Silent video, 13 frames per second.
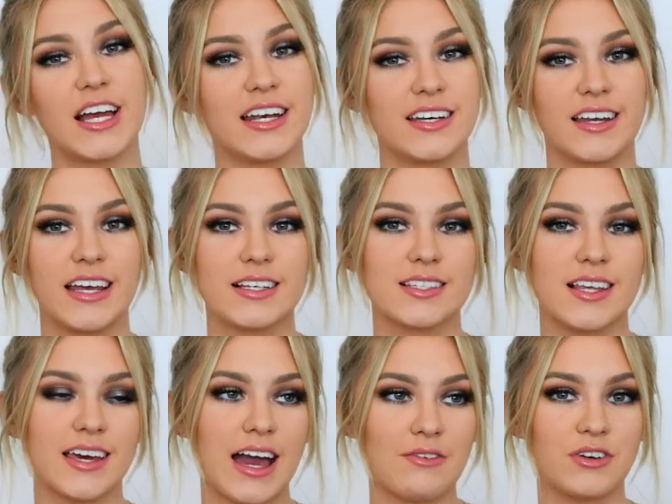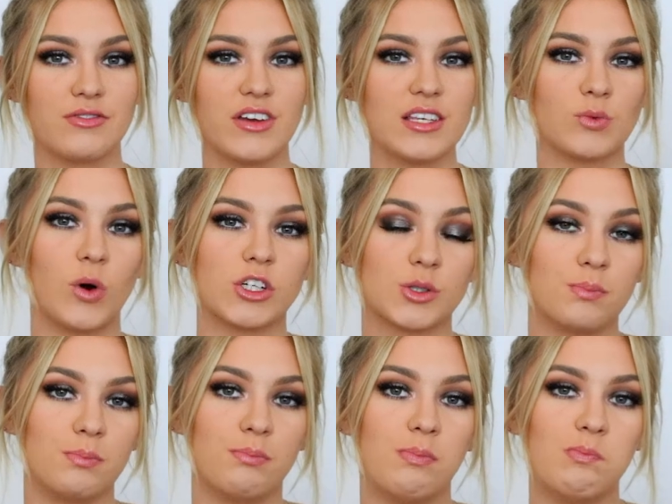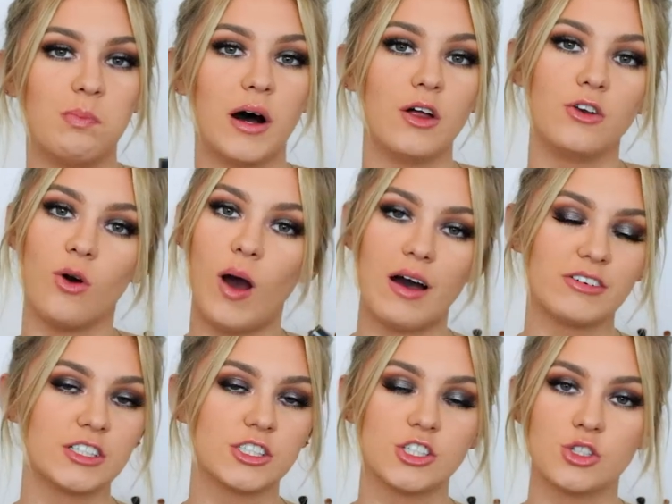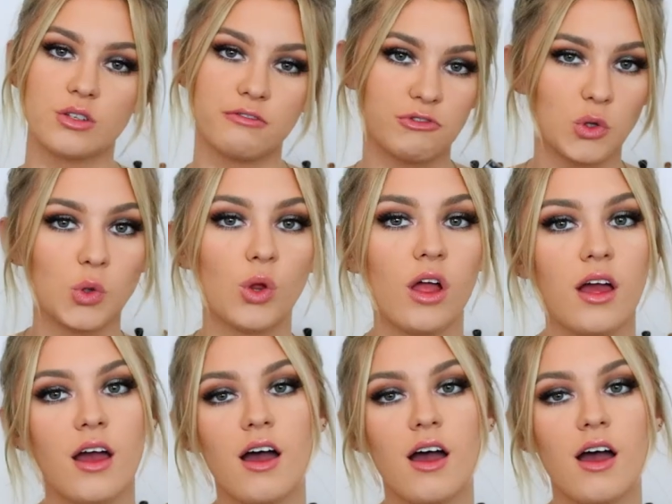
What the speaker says: and it's like having a face wash, but not having to do the full